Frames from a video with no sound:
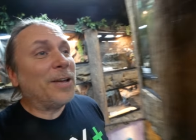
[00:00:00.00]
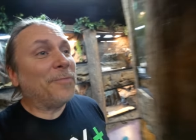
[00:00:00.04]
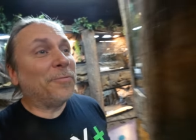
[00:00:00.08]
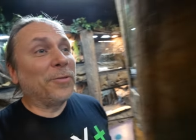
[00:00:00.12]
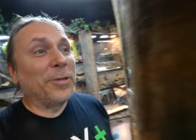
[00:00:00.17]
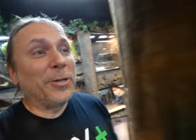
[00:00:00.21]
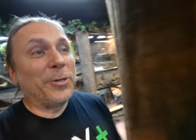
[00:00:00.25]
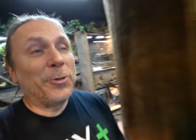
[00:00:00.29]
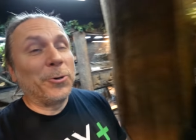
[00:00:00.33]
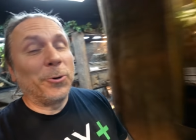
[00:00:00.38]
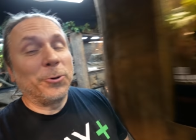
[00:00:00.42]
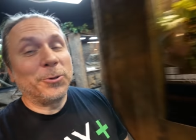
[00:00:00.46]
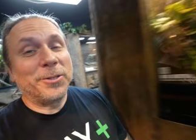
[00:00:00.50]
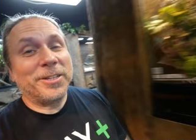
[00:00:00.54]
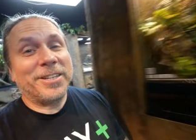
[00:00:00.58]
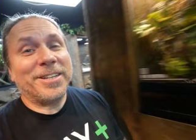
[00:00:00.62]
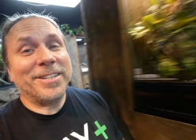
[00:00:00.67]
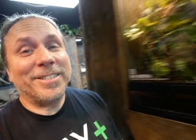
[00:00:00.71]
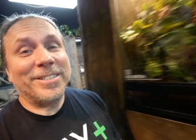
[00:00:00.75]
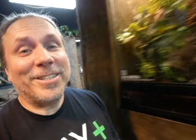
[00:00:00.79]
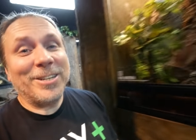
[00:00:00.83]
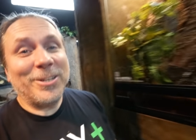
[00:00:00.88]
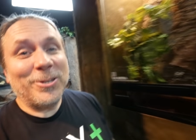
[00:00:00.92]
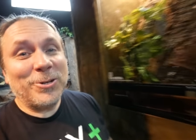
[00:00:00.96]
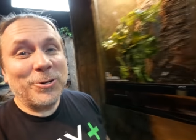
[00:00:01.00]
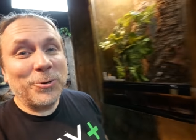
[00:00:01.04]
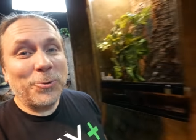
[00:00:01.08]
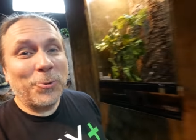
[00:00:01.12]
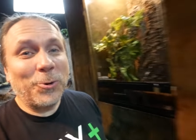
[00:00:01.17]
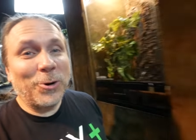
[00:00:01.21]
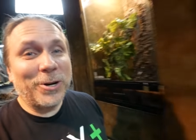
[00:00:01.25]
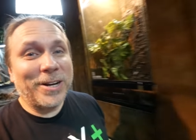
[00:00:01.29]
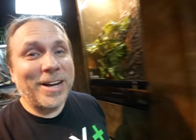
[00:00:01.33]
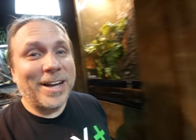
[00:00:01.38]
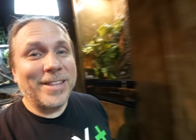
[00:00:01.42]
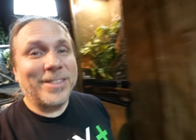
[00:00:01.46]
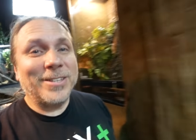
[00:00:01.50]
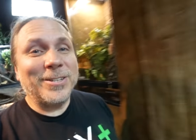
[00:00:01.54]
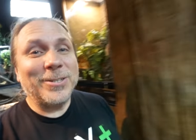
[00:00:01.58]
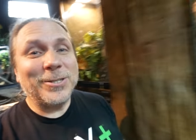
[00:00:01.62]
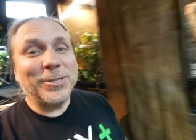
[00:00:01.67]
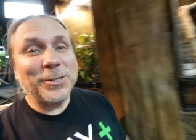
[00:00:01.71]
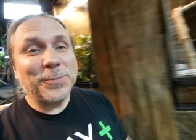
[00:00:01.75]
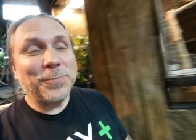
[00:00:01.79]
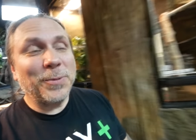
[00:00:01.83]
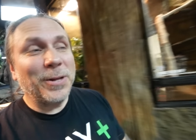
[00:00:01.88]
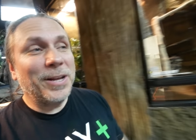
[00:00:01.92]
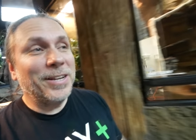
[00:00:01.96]
Definitely cool to continue to work on the
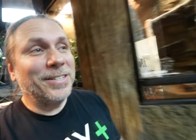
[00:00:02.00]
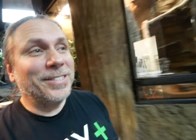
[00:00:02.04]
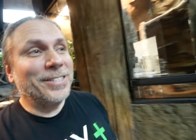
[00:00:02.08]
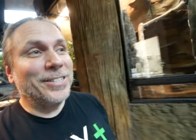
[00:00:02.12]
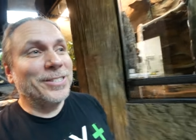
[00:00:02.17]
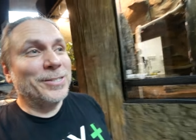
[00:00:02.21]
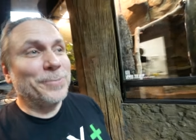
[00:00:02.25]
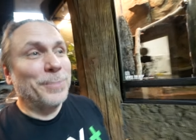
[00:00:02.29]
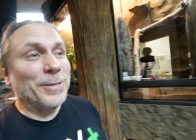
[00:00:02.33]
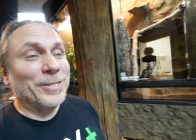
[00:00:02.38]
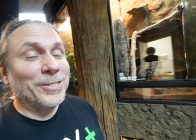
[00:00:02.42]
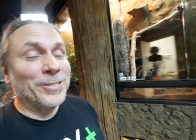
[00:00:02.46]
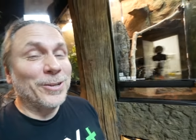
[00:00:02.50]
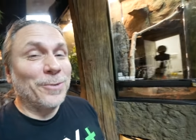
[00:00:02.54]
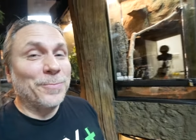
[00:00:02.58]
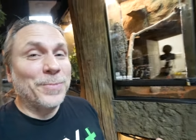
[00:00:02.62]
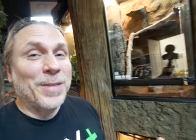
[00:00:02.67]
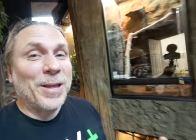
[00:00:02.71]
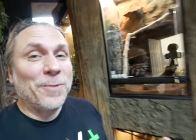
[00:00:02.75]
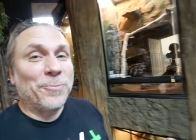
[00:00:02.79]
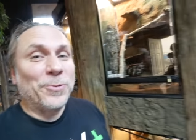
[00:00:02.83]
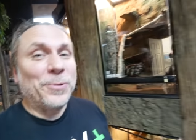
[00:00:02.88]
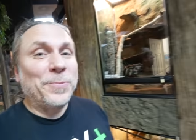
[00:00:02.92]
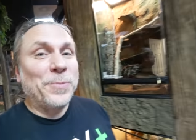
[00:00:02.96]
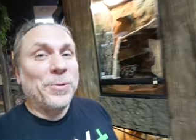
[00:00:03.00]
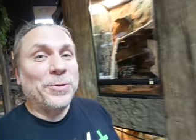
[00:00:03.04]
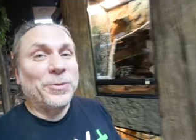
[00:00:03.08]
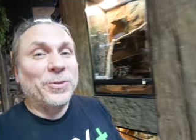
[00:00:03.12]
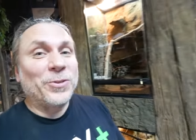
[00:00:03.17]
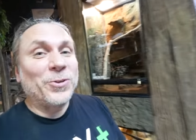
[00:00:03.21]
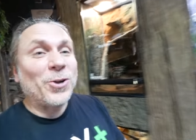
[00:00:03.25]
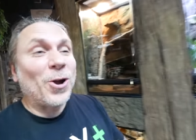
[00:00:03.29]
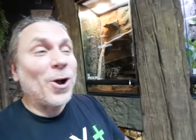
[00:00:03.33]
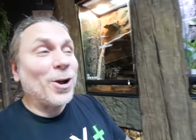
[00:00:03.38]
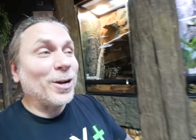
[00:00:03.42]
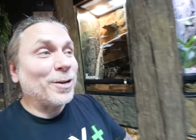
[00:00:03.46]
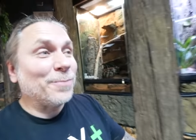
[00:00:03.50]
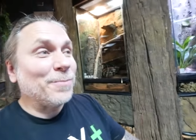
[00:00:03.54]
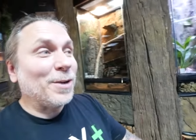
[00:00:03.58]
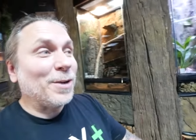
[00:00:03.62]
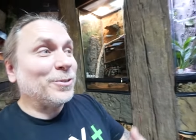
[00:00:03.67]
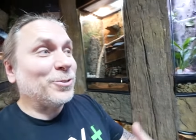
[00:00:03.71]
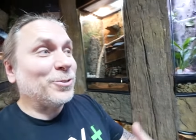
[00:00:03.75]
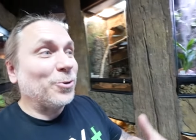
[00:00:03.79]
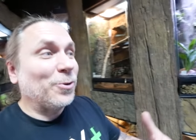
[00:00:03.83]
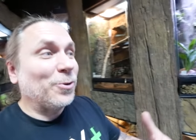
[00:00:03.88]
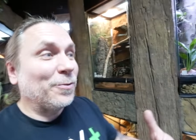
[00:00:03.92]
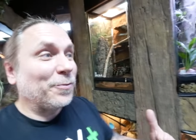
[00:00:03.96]
displays. It's been something that we've been talking talking
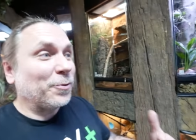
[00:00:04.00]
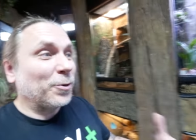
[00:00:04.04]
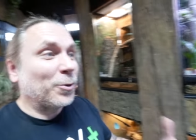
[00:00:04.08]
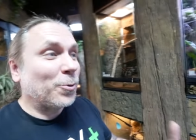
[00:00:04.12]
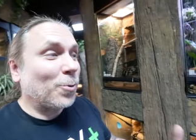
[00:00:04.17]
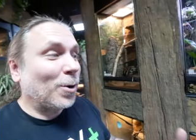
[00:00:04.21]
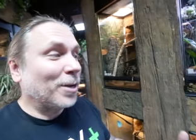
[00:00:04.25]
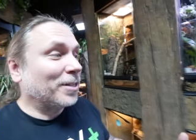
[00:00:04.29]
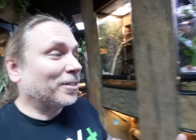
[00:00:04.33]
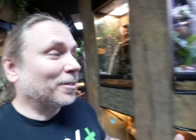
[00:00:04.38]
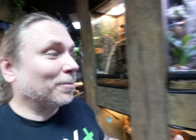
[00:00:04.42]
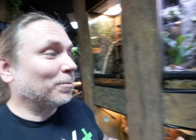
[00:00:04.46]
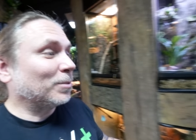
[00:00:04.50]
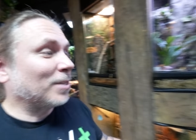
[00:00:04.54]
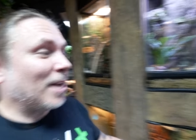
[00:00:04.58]
about doing for quite some